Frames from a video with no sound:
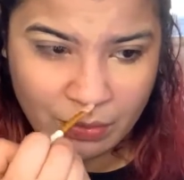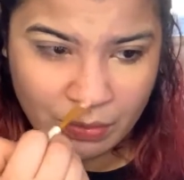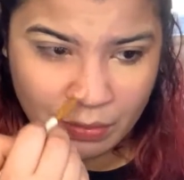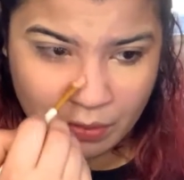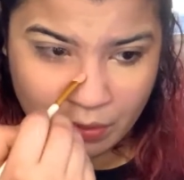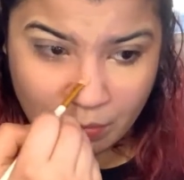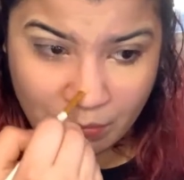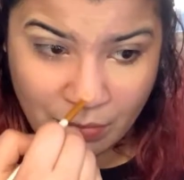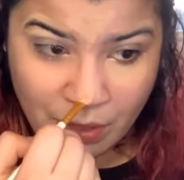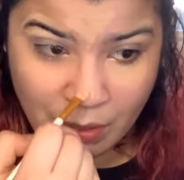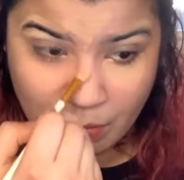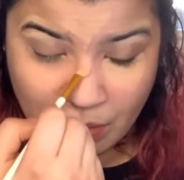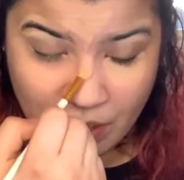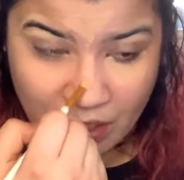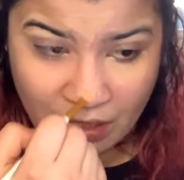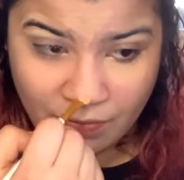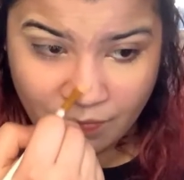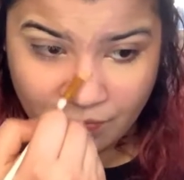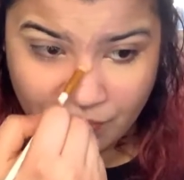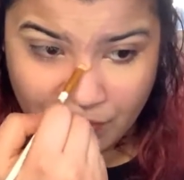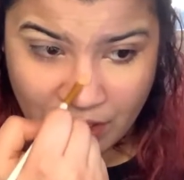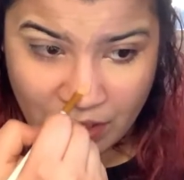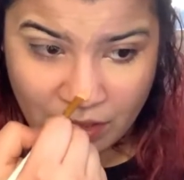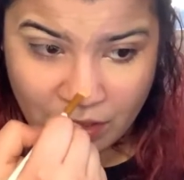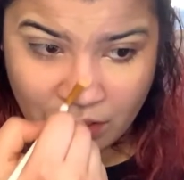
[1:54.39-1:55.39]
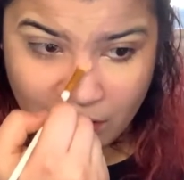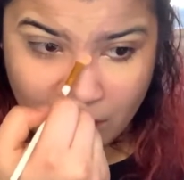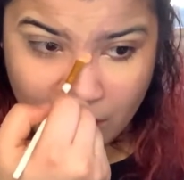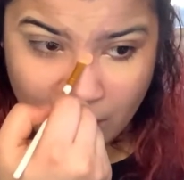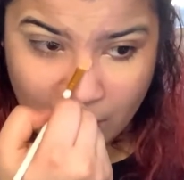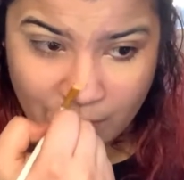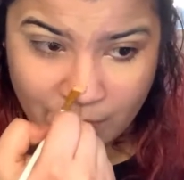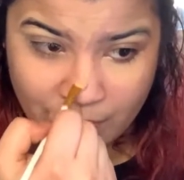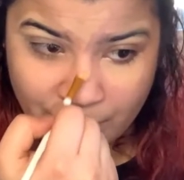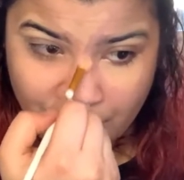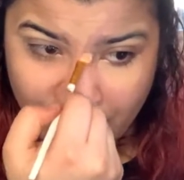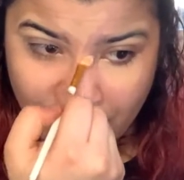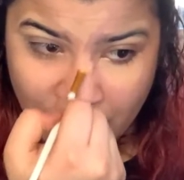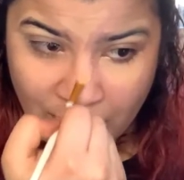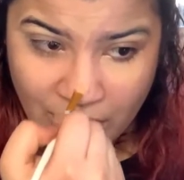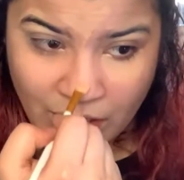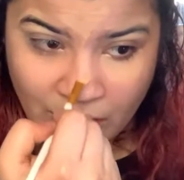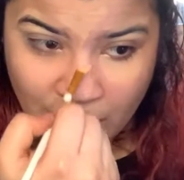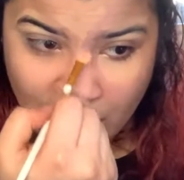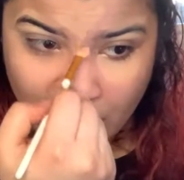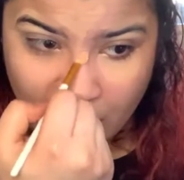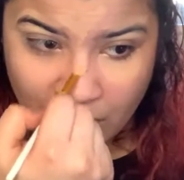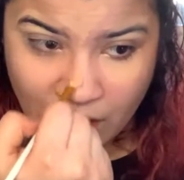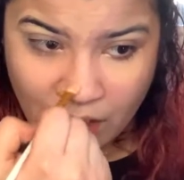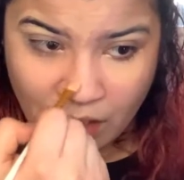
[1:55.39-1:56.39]
or maybe it's some
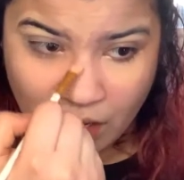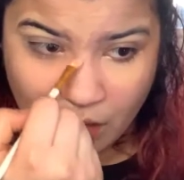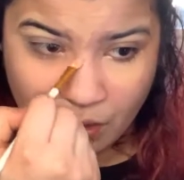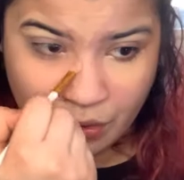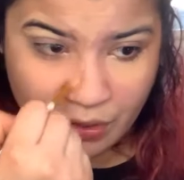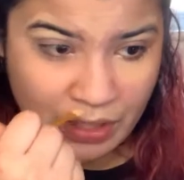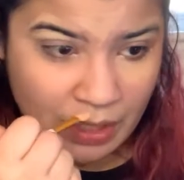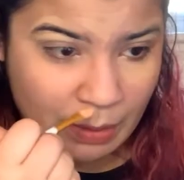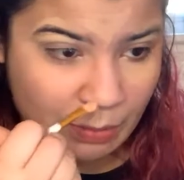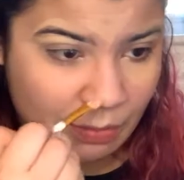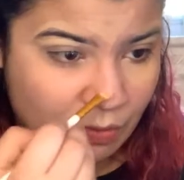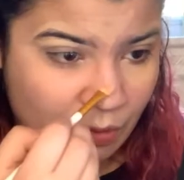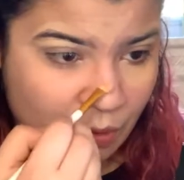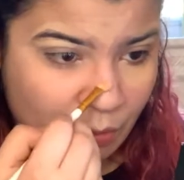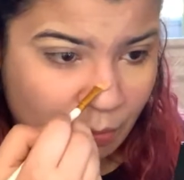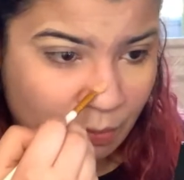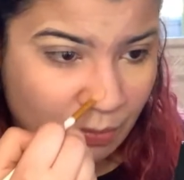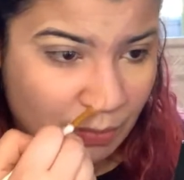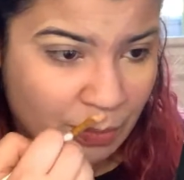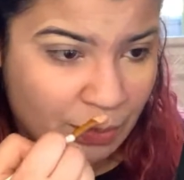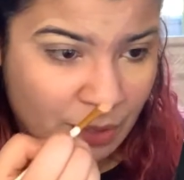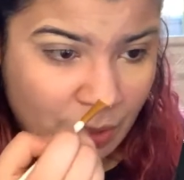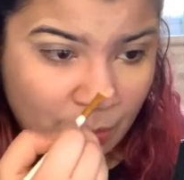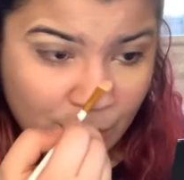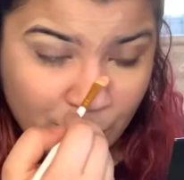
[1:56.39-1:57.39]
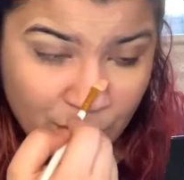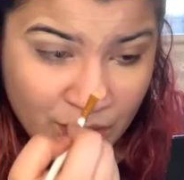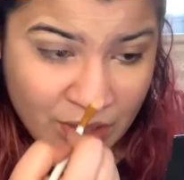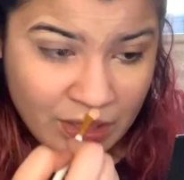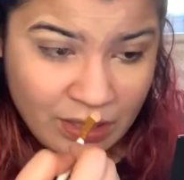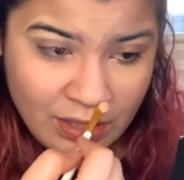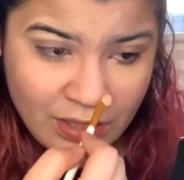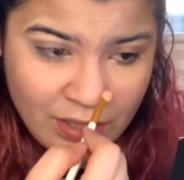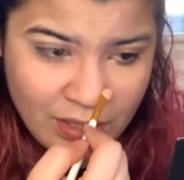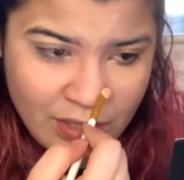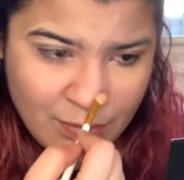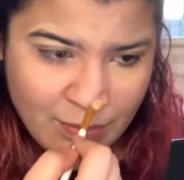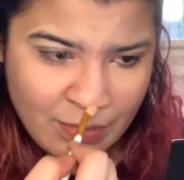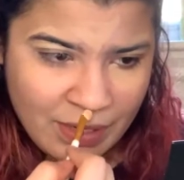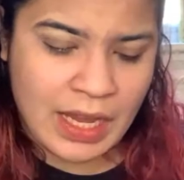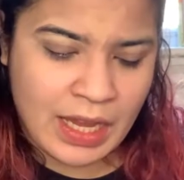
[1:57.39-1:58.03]
other type of numbering system.